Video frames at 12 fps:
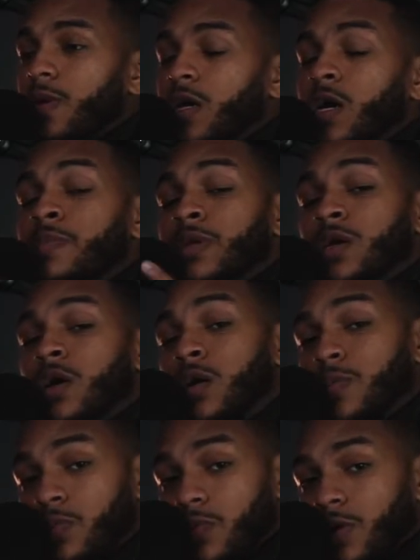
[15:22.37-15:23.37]
coming
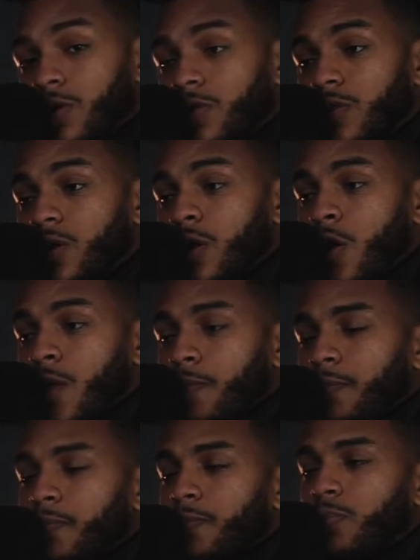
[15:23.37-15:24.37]
up with
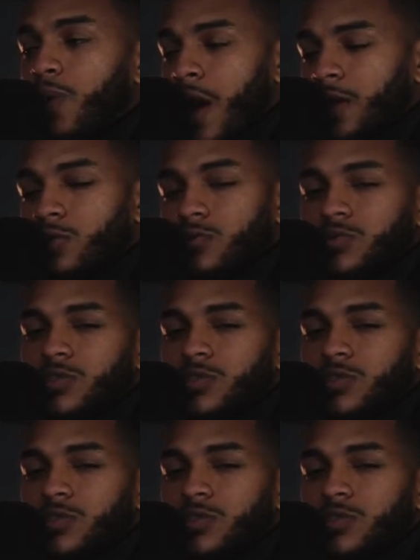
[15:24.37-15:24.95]
practical